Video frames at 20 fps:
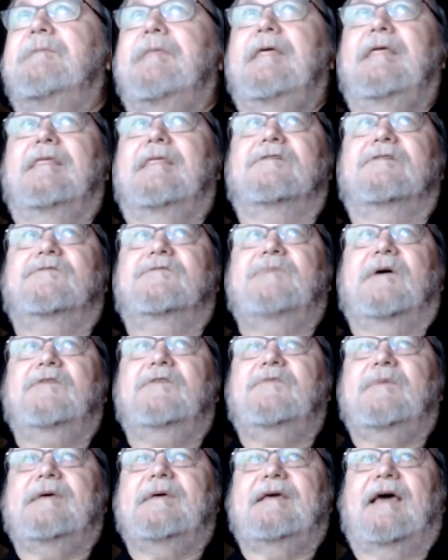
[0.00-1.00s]
supposed
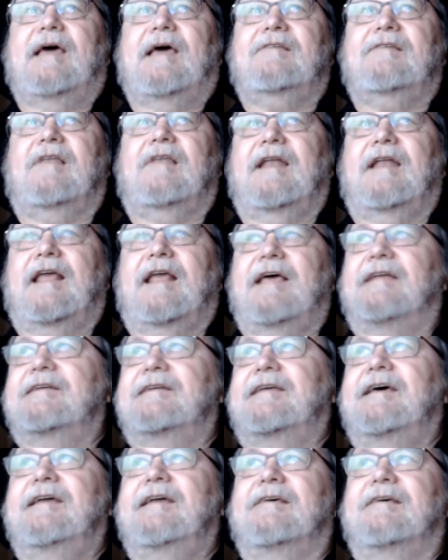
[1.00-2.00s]
to be excellent
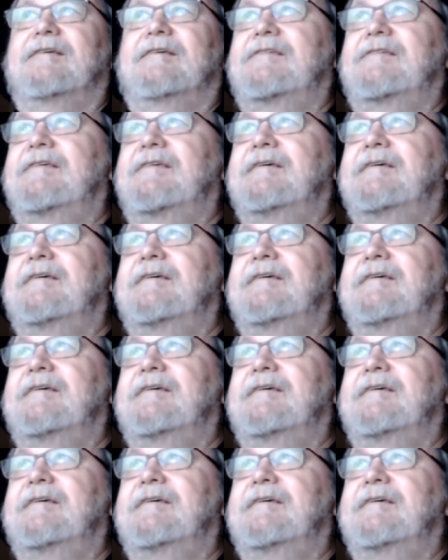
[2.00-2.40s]
antennas.